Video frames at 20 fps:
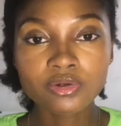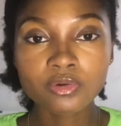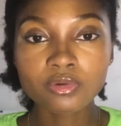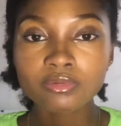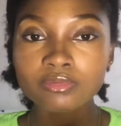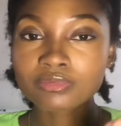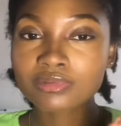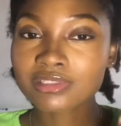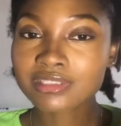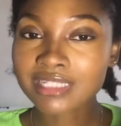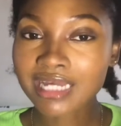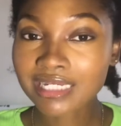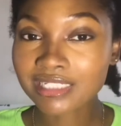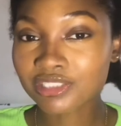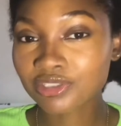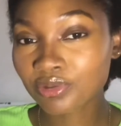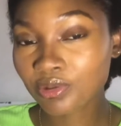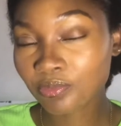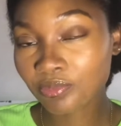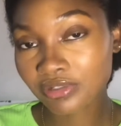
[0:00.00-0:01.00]
start
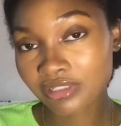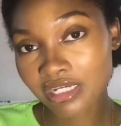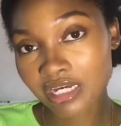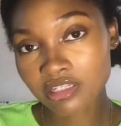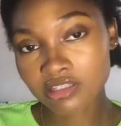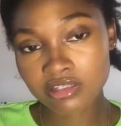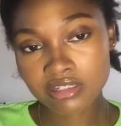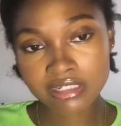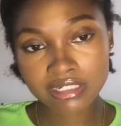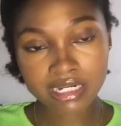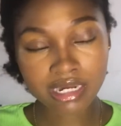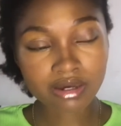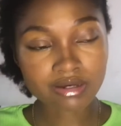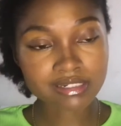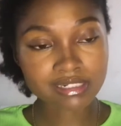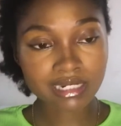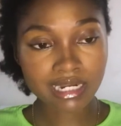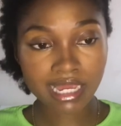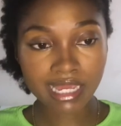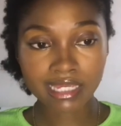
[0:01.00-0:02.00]
doing protective styles
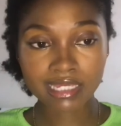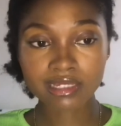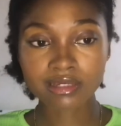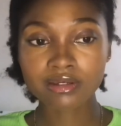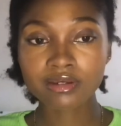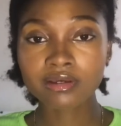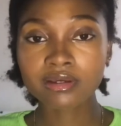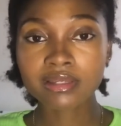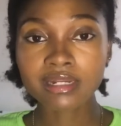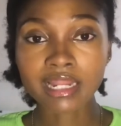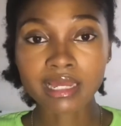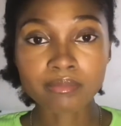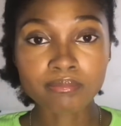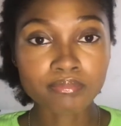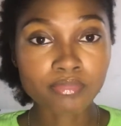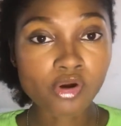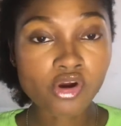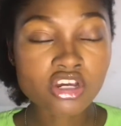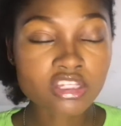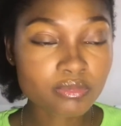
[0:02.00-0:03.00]
like
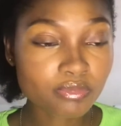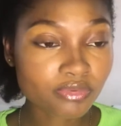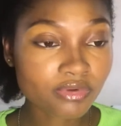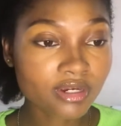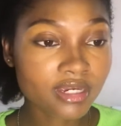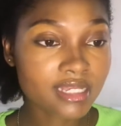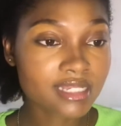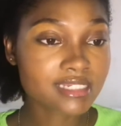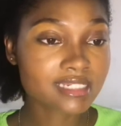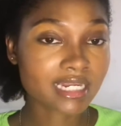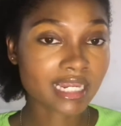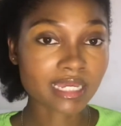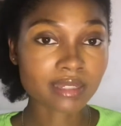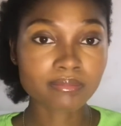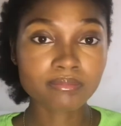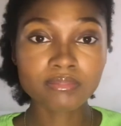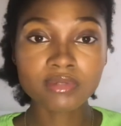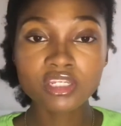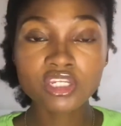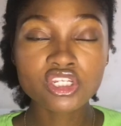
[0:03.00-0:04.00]
box braids, like
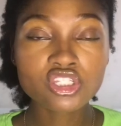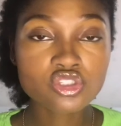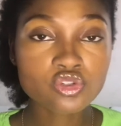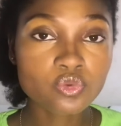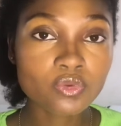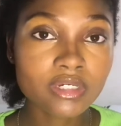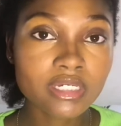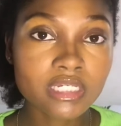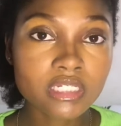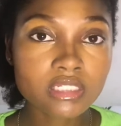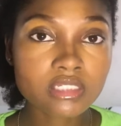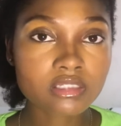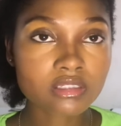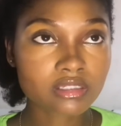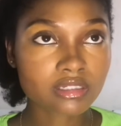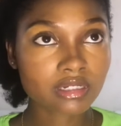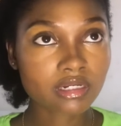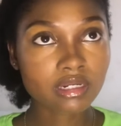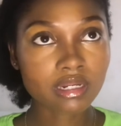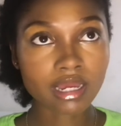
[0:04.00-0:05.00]
mini twists,
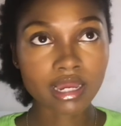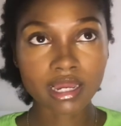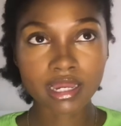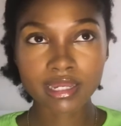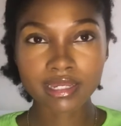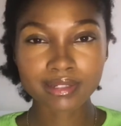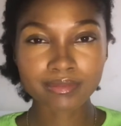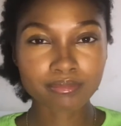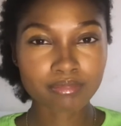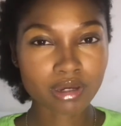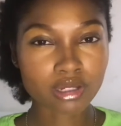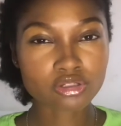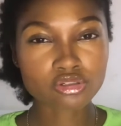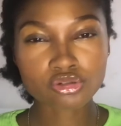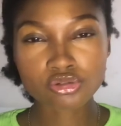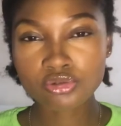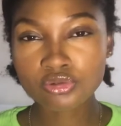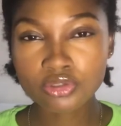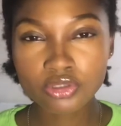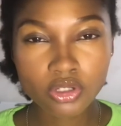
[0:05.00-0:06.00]
like
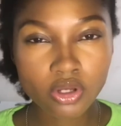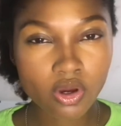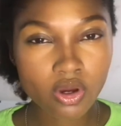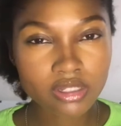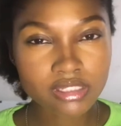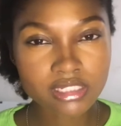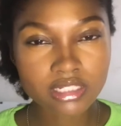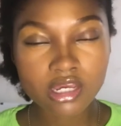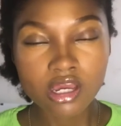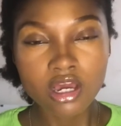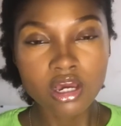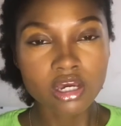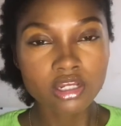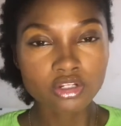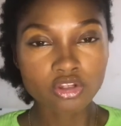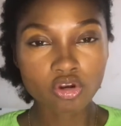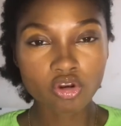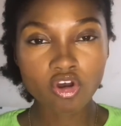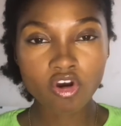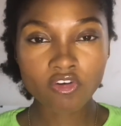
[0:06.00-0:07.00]
bantu knots. The
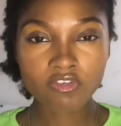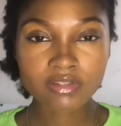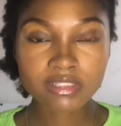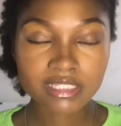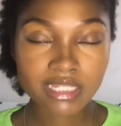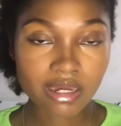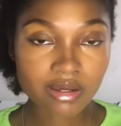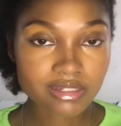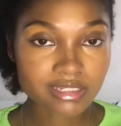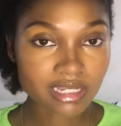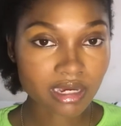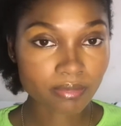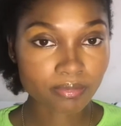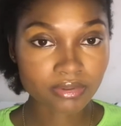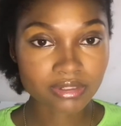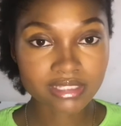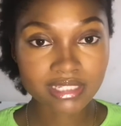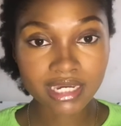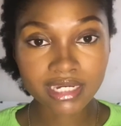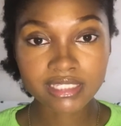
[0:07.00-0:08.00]
lot of styles that are
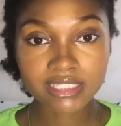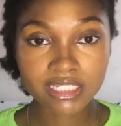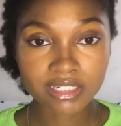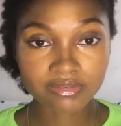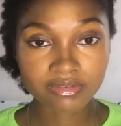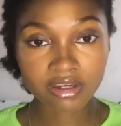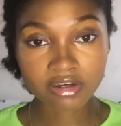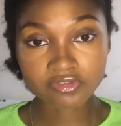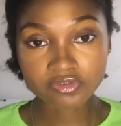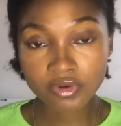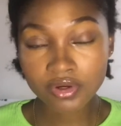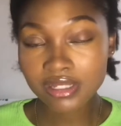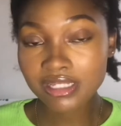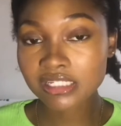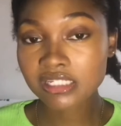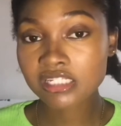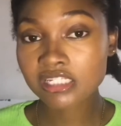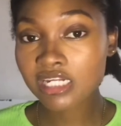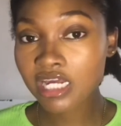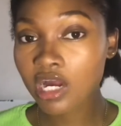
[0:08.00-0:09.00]
protective. Now, for a
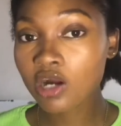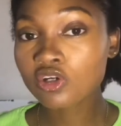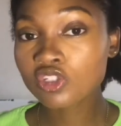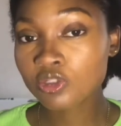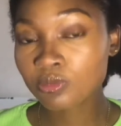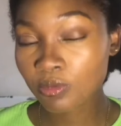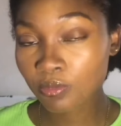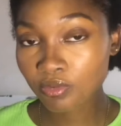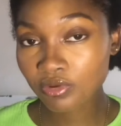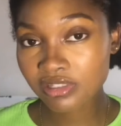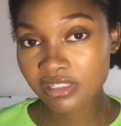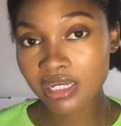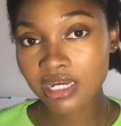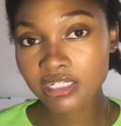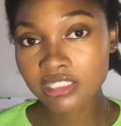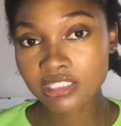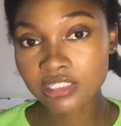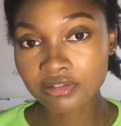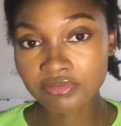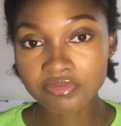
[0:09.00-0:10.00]
style to be
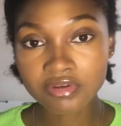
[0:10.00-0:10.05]
protective,